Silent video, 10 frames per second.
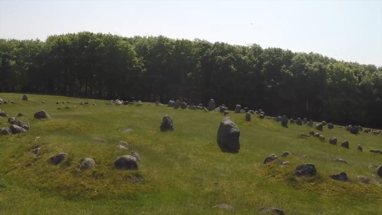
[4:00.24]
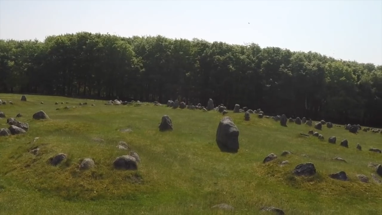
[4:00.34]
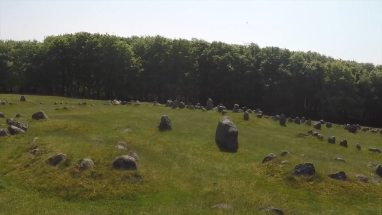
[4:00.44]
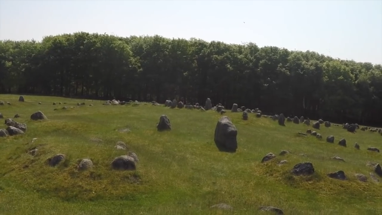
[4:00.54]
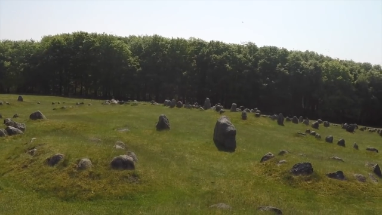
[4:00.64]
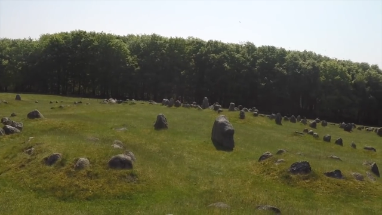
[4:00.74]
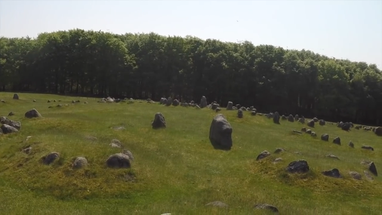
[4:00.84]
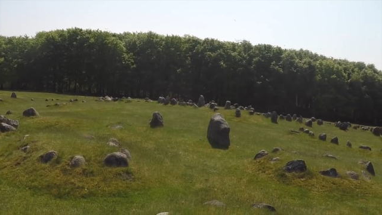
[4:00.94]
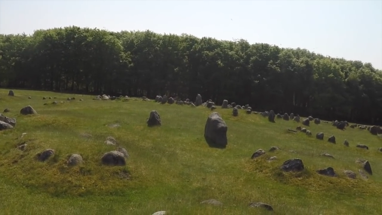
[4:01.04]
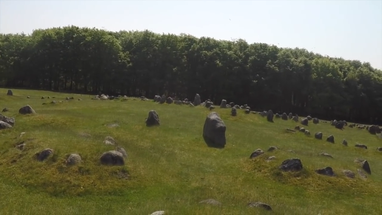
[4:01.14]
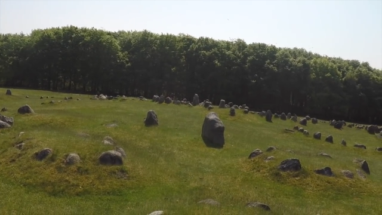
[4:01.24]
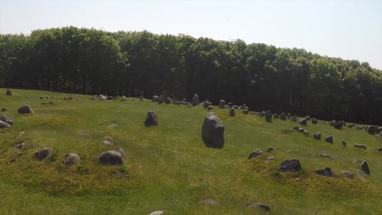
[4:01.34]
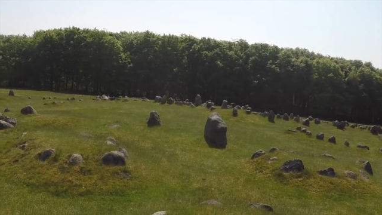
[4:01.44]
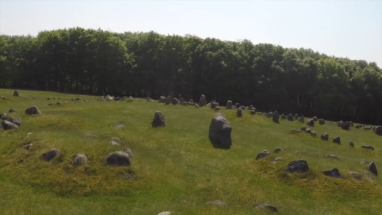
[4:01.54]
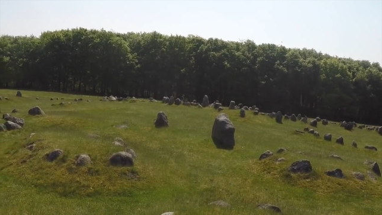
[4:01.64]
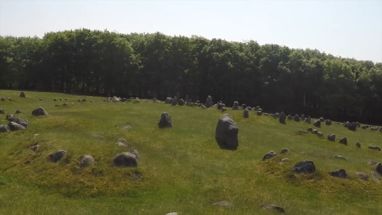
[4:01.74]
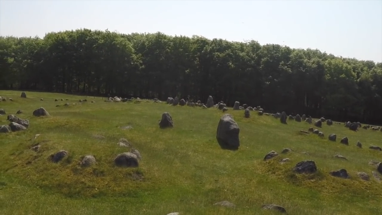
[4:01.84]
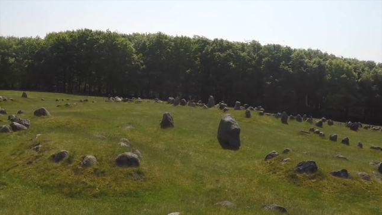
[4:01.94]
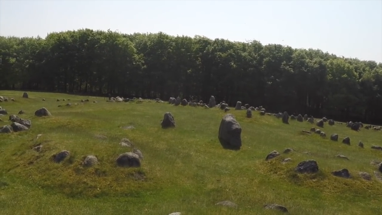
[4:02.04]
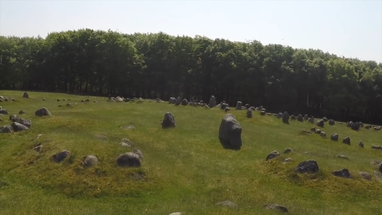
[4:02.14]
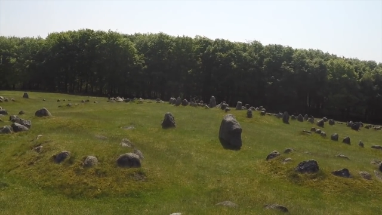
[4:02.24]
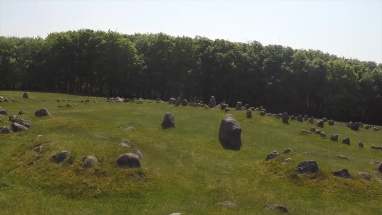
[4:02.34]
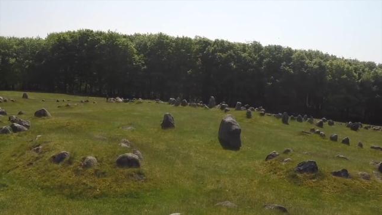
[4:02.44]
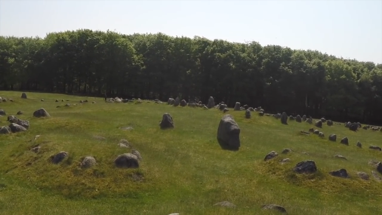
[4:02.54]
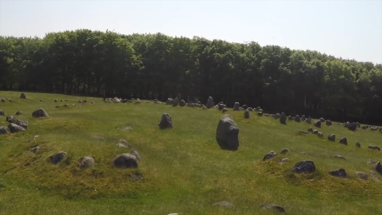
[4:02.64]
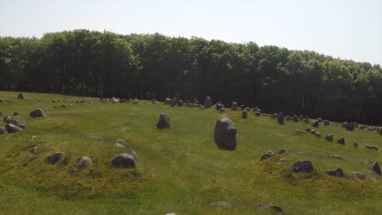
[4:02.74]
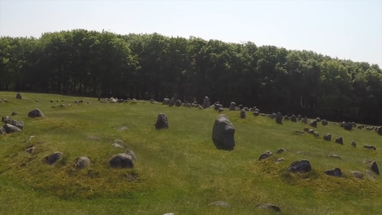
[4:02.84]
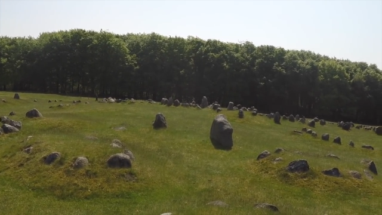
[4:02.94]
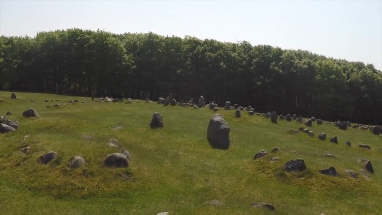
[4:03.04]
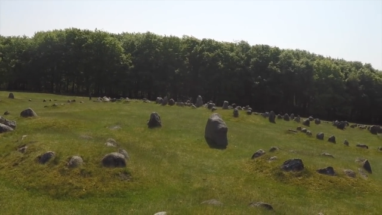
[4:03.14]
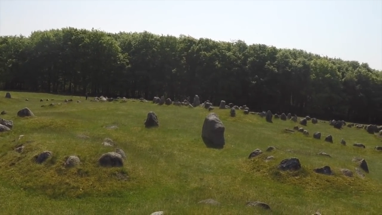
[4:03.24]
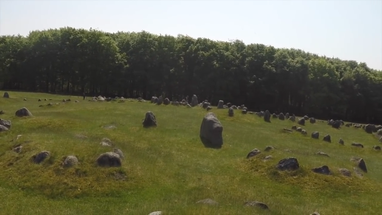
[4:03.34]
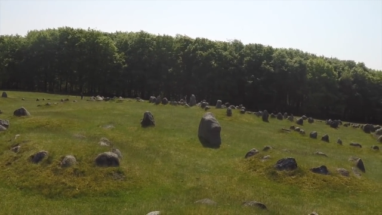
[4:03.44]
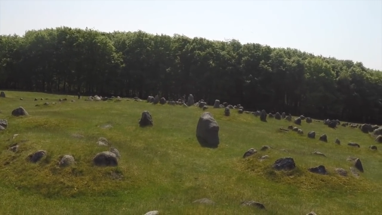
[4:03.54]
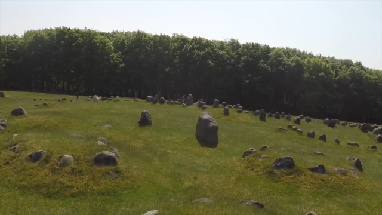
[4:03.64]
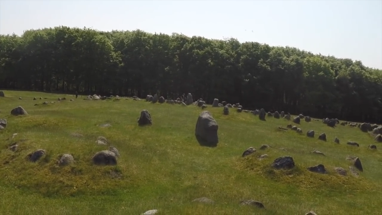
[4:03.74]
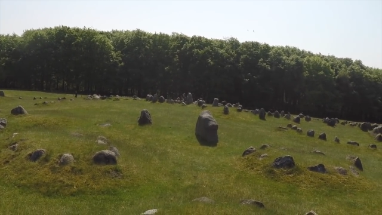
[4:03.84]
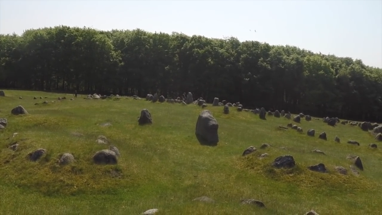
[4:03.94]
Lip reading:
[unreadable: no face in view]